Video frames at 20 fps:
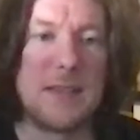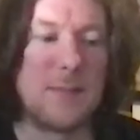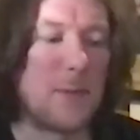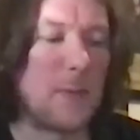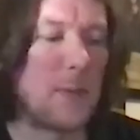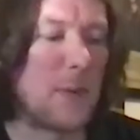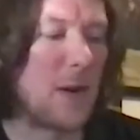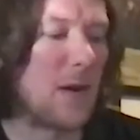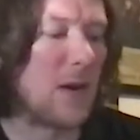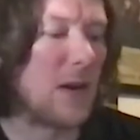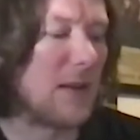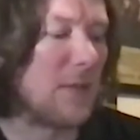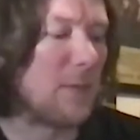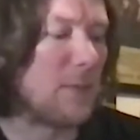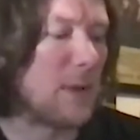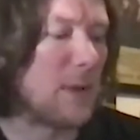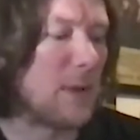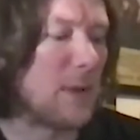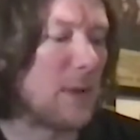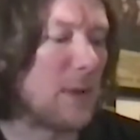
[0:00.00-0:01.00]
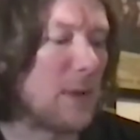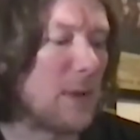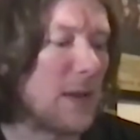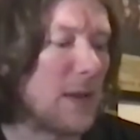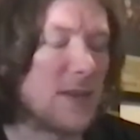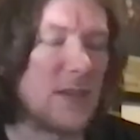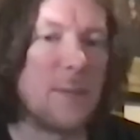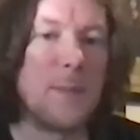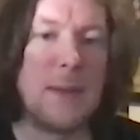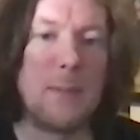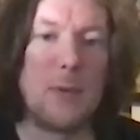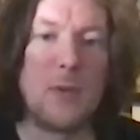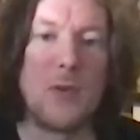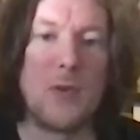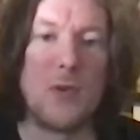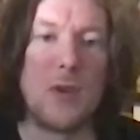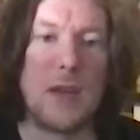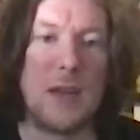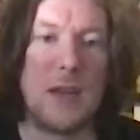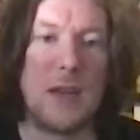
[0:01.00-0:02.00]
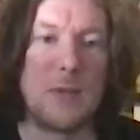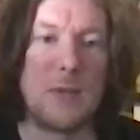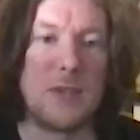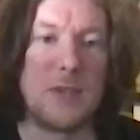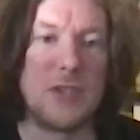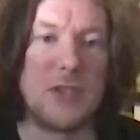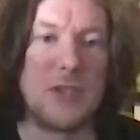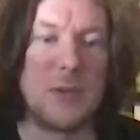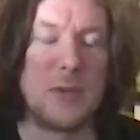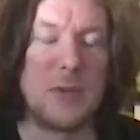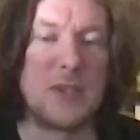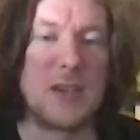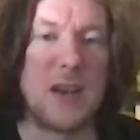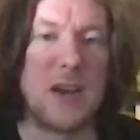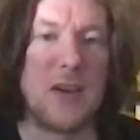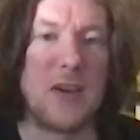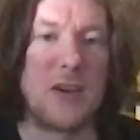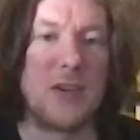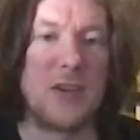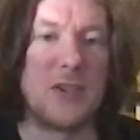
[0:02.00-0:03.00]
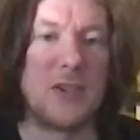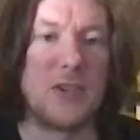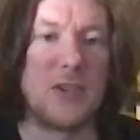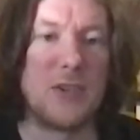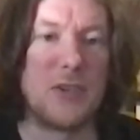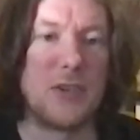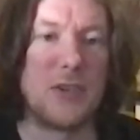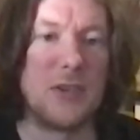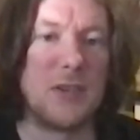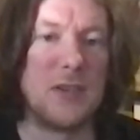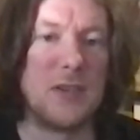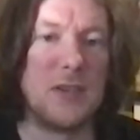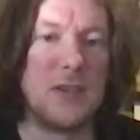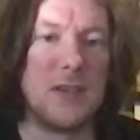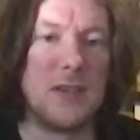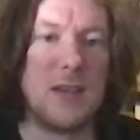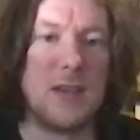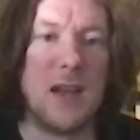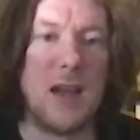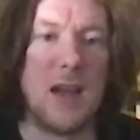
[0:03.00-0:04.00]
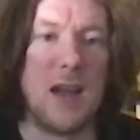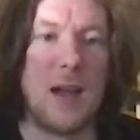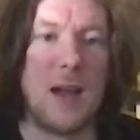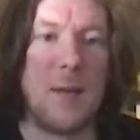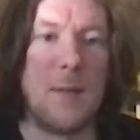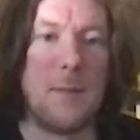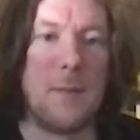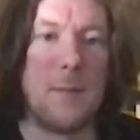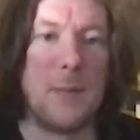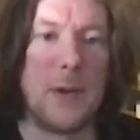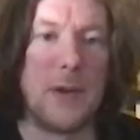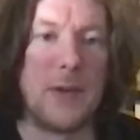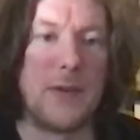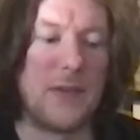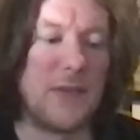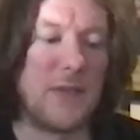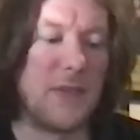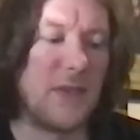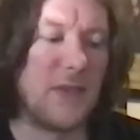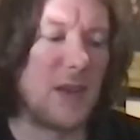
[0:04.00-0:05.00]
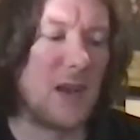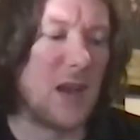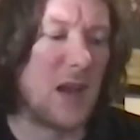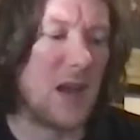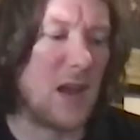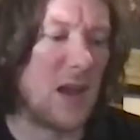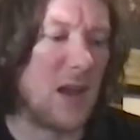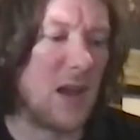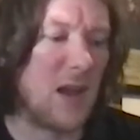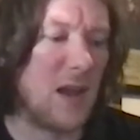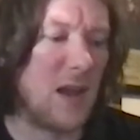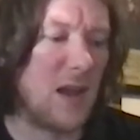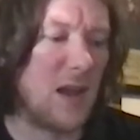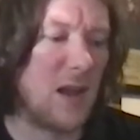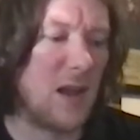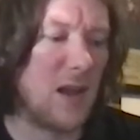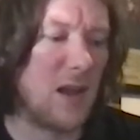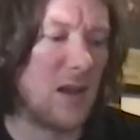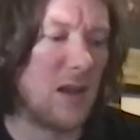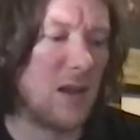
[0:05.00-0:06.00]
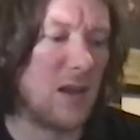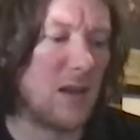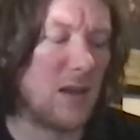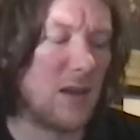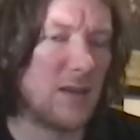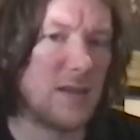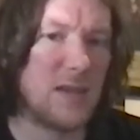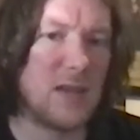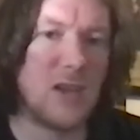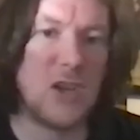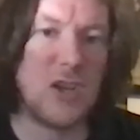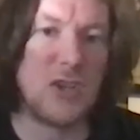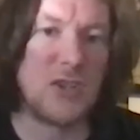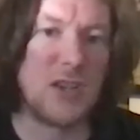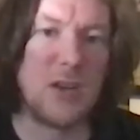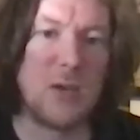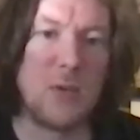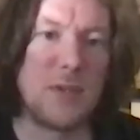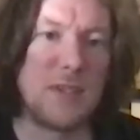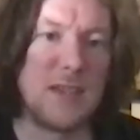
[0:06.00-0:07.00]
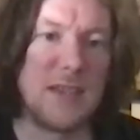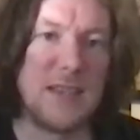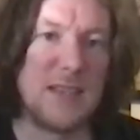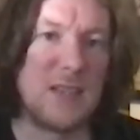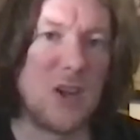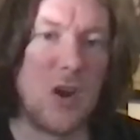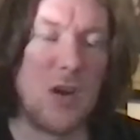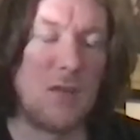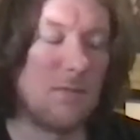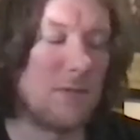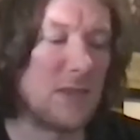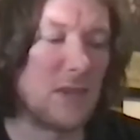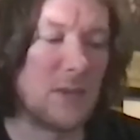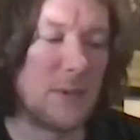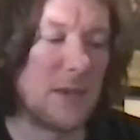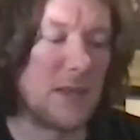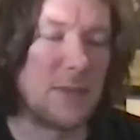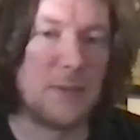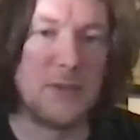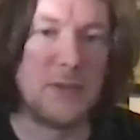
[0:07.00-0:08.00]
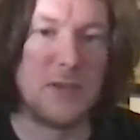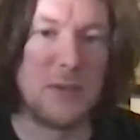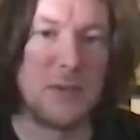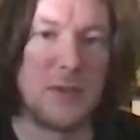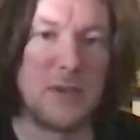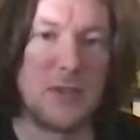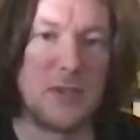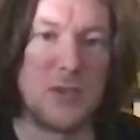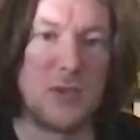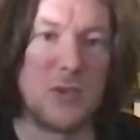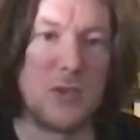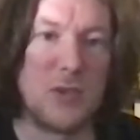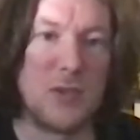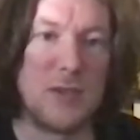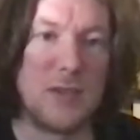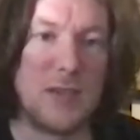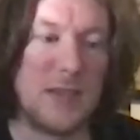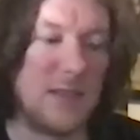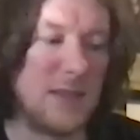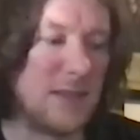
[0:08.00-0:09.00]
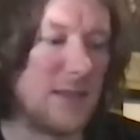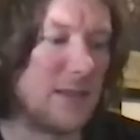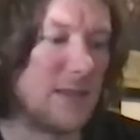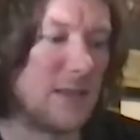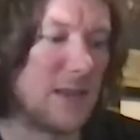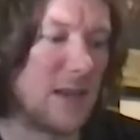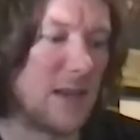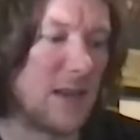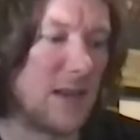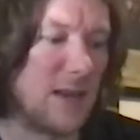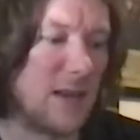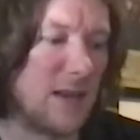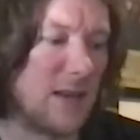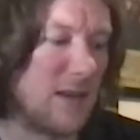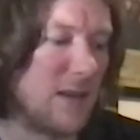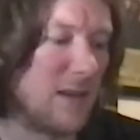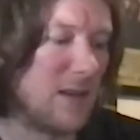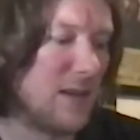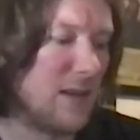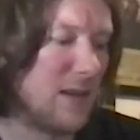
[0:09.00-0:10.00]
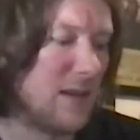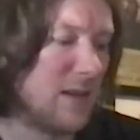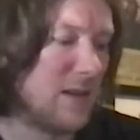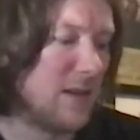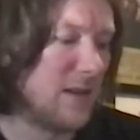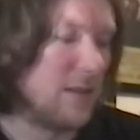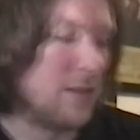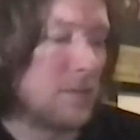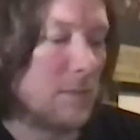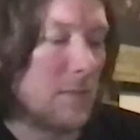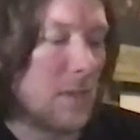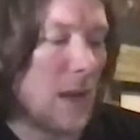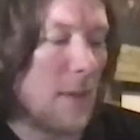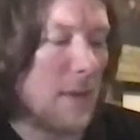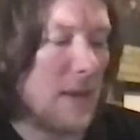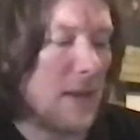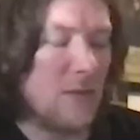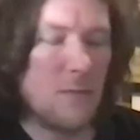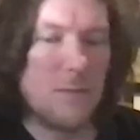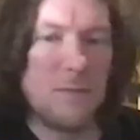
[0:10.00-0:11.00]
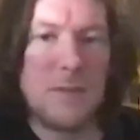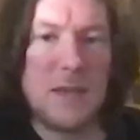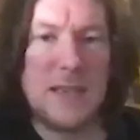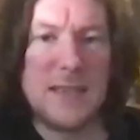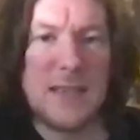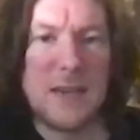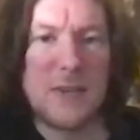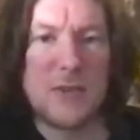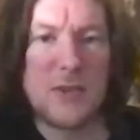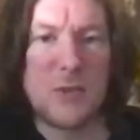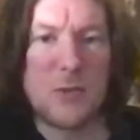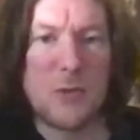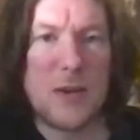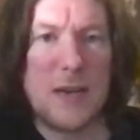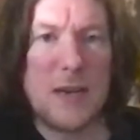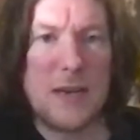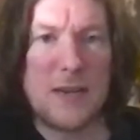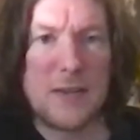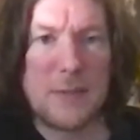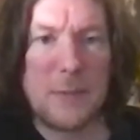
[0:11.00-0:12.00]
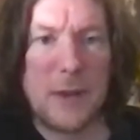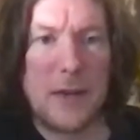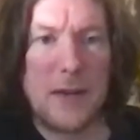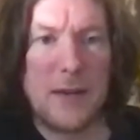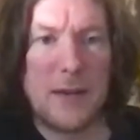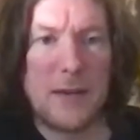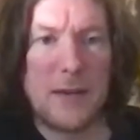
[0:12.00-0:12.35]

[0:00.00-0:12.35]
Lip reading: apparently some people thought he was a Jewish caricature, but Hergé always said he's not meant to be Jewish at all. He's he sounds Greek to me.